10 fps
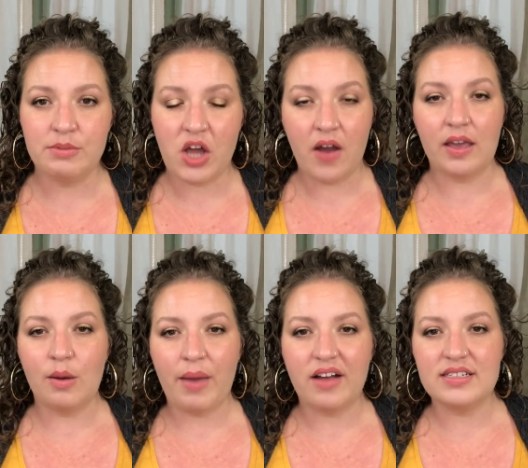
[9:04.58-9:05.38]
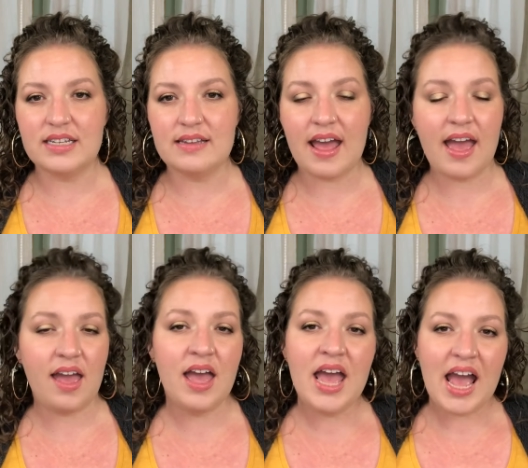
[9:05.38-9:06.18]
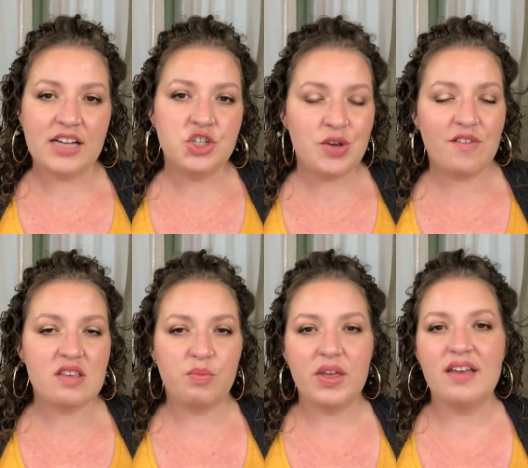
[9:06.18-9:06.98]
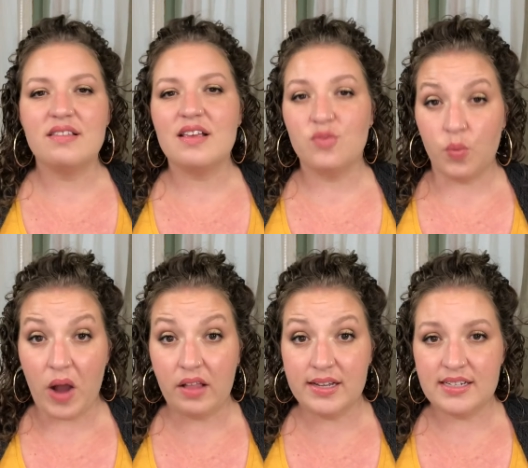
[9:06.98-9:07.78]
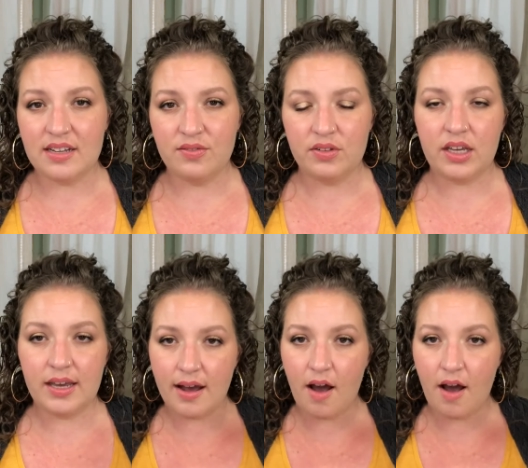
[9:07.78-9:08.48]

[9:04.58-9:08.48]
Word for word: talking about today. And Juvia's Place is relatively